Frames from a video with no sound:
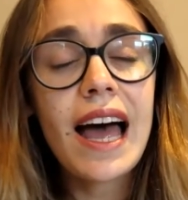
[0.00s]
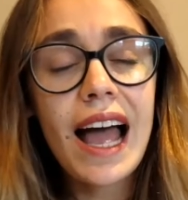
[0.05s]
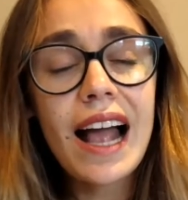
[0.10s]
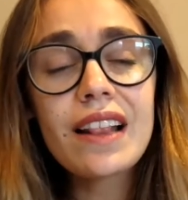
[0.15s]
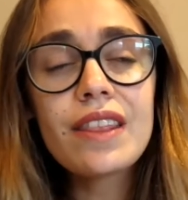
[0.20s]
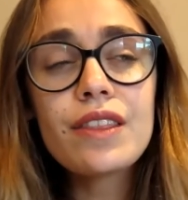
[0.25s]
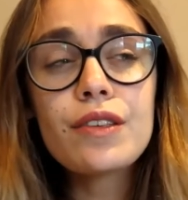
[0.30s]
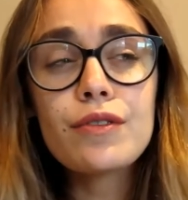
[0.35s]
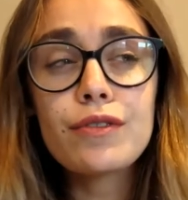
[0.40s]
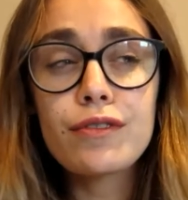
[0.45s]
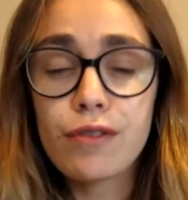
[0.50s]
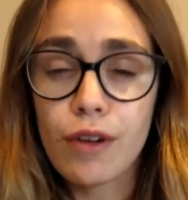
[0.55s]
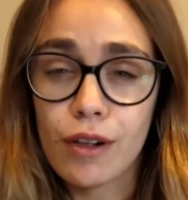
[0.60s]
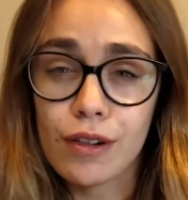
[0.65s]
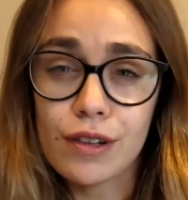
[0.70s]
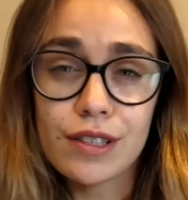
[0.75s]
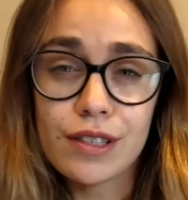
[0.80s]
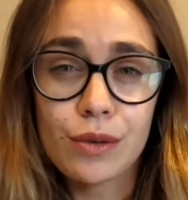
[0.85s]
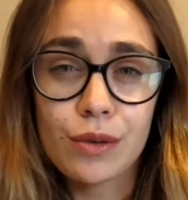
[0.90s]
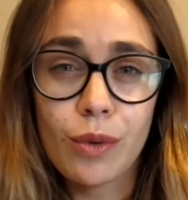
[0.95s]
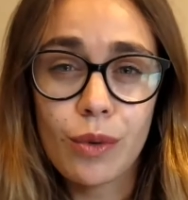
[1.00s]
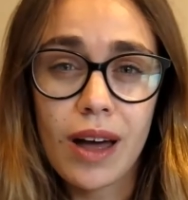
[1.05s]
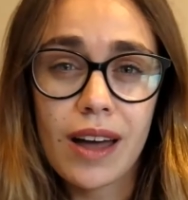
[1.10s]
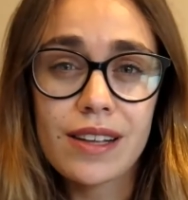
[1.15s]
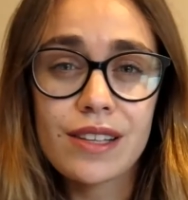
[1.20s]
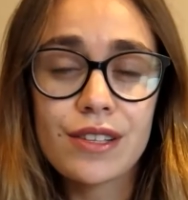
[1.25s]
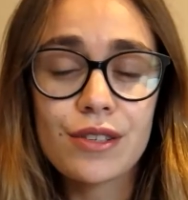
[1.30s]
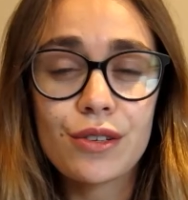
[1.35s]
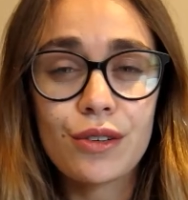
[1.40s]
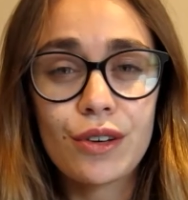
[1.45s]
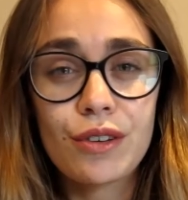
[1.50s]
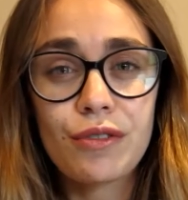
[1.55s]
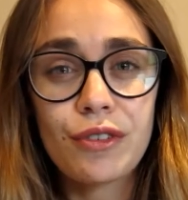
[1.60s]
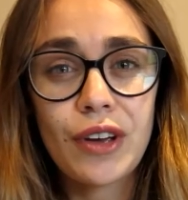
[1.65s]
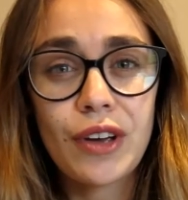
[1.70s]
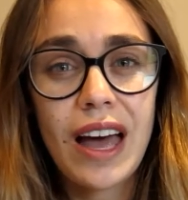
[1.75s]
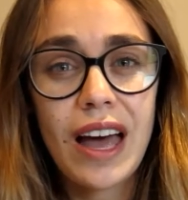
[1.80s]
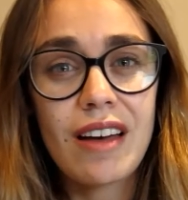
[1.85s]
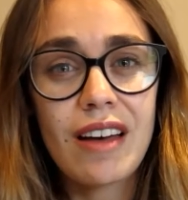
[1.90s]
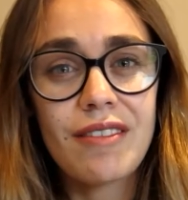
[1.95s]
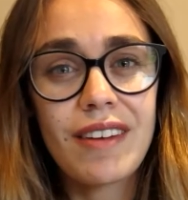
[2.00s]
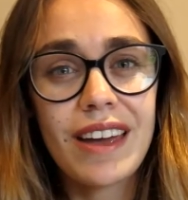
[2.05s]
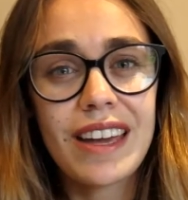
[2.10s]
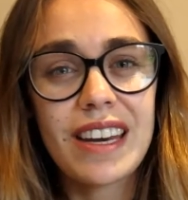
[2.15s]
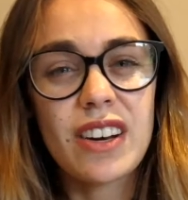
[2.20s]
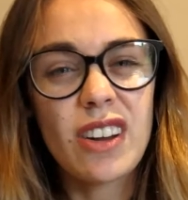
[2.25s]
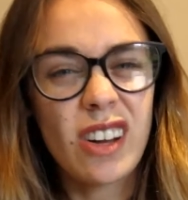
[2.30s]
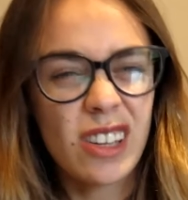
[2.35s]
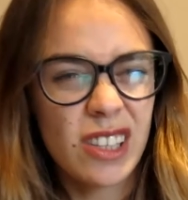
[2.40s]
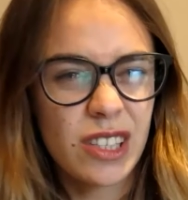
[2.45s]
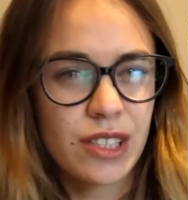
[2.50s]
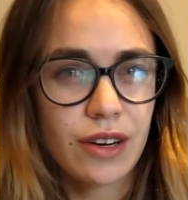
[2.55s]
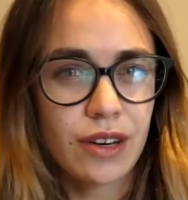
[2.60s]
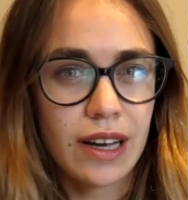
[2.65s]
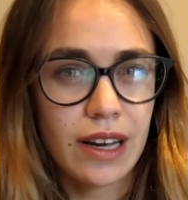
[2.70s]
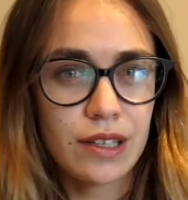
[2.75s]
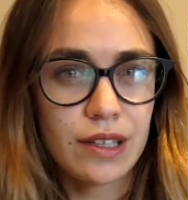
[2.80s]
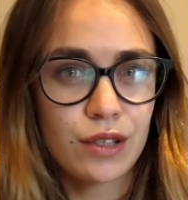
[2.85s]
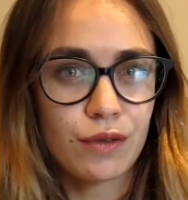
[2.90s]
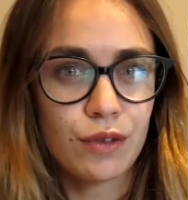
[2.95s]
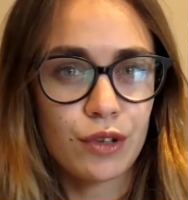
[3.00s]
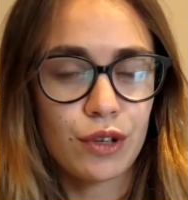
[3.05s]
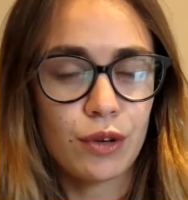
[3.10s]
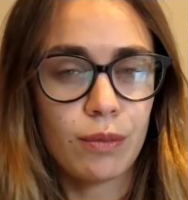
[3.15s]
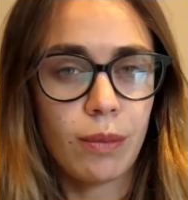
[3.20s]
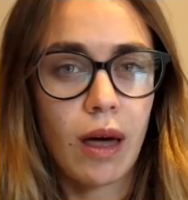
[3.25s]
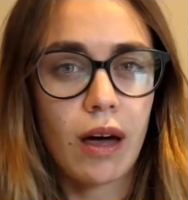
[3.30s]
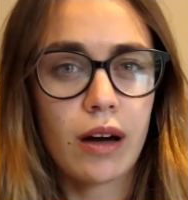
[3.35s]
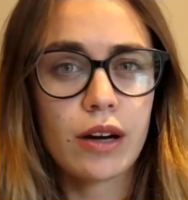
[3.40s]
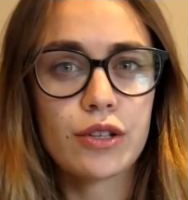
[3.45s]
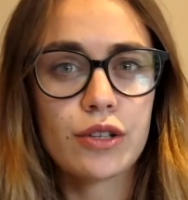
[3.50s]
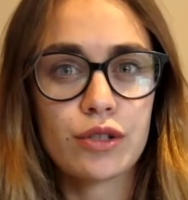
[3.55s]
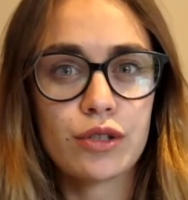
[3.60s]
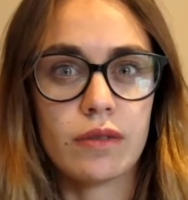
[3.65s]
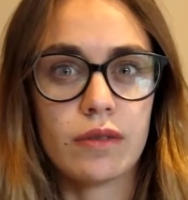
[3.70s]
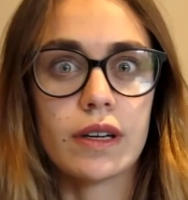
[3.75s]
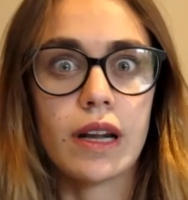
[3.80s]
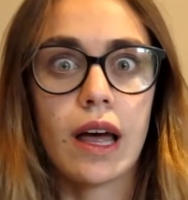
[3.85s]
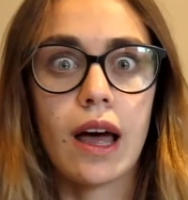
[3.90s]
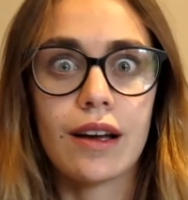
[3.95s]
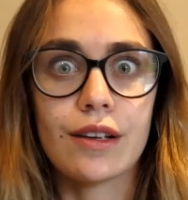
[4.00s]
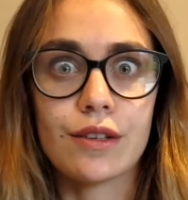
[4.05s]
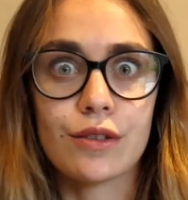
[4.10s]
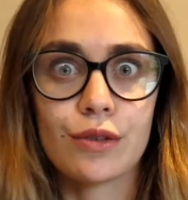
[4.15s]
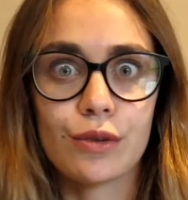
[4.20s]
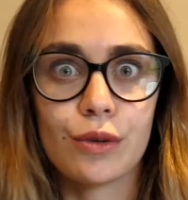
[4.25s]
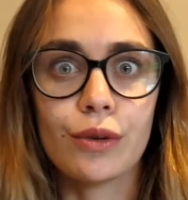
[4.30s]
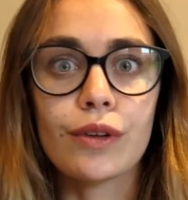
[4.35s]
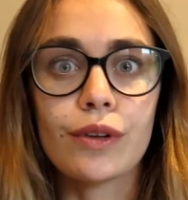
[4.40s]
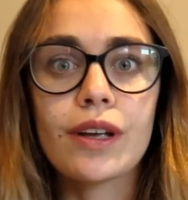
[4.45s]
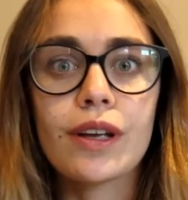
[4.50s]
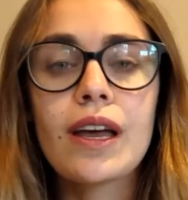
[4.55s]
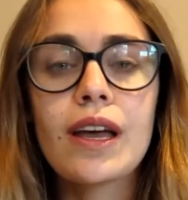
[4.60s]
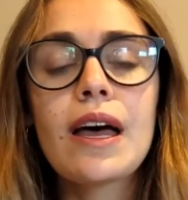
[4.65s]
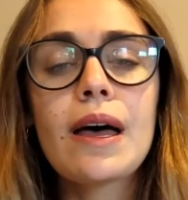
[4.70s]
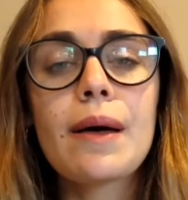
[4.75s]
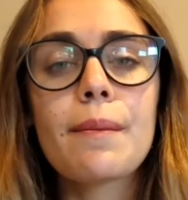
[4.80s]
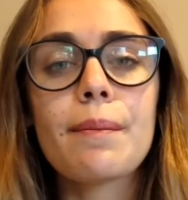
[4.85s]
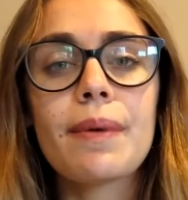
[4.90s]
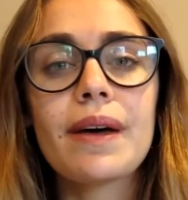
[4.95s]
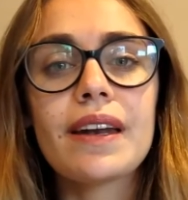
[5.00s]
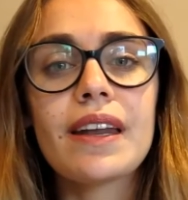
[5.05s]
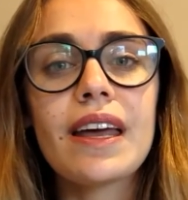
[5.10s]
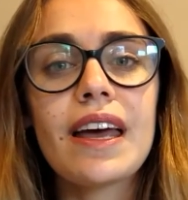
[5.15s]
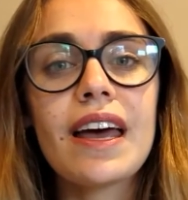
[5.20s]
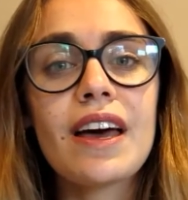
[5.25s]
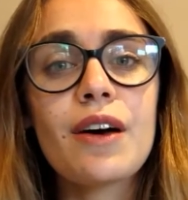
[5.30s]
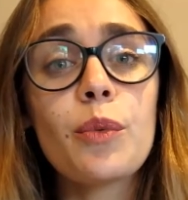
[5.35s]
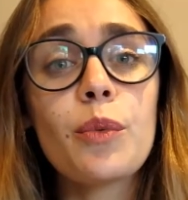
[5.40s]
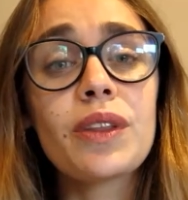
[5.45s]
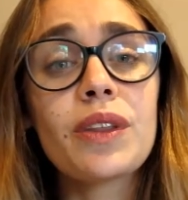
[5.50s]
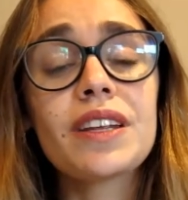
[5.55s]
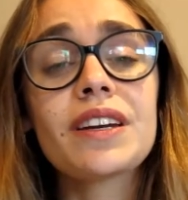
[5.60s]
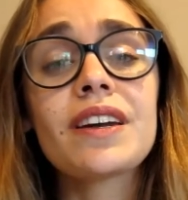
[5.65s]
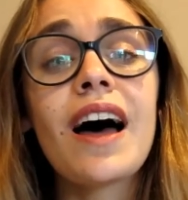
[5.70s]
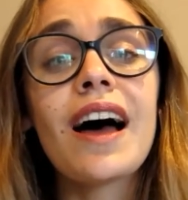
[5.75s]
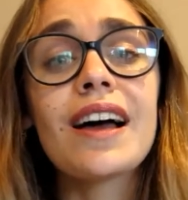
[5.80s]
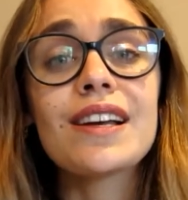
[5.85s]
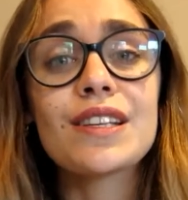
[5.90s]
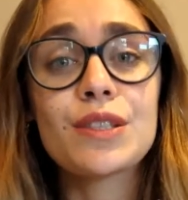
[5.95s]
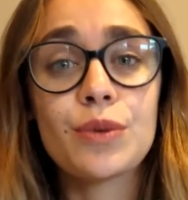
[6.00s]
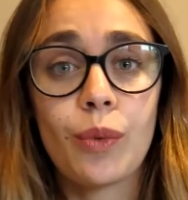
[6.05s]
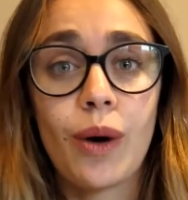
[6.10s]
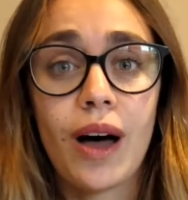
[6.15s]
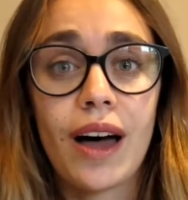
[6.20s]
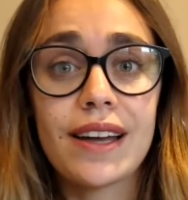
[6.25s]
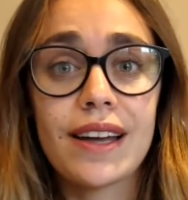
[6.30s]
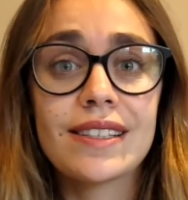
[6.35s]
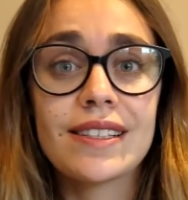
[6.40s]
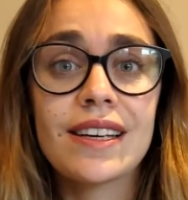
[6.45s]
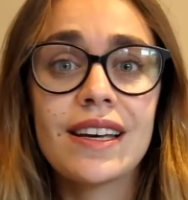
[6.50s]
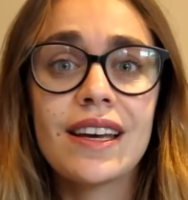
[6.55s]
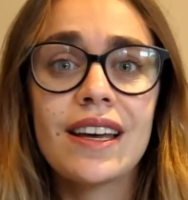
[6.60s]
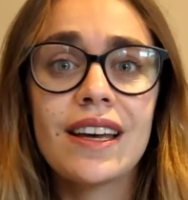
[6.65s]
and the faults in wine, so if you have a not so nice Sauvignon Blanc, serve it ice cold. But with a nice white,